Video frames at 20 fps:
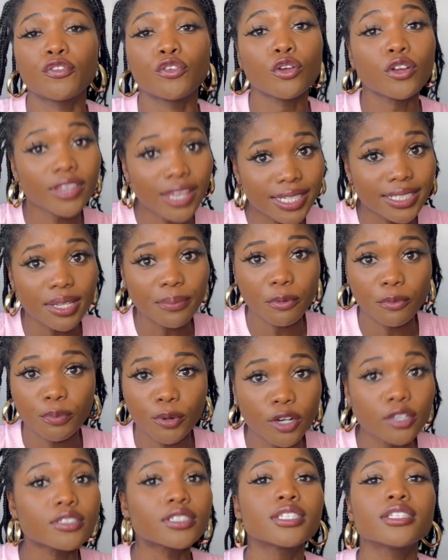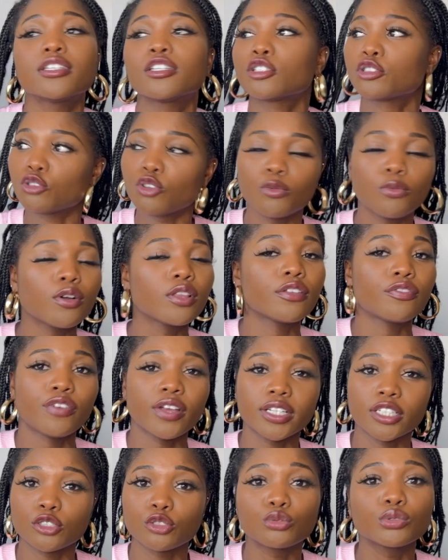you're that type of person, the snowball
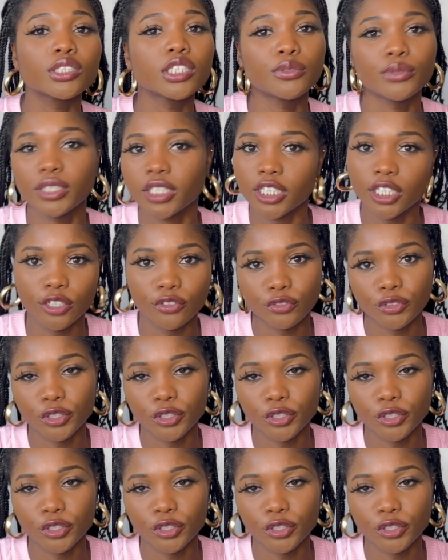effect is really good for